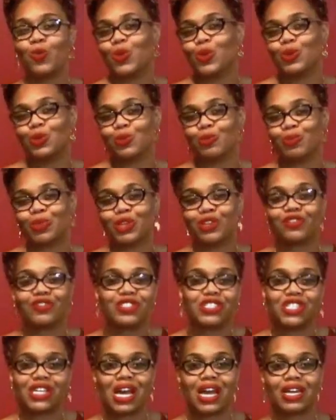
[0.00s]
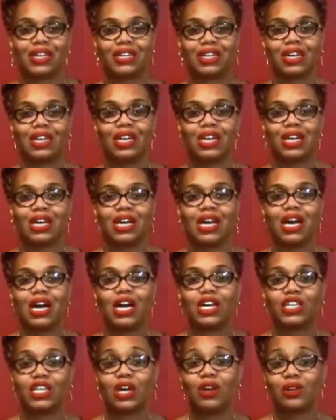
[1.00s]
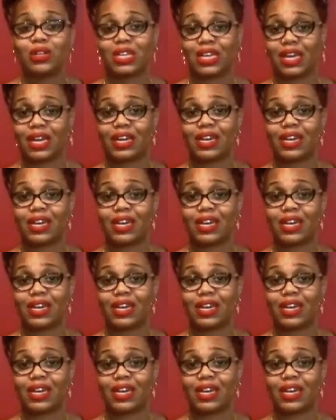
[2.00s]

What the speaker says: womb, your vagina. A yoni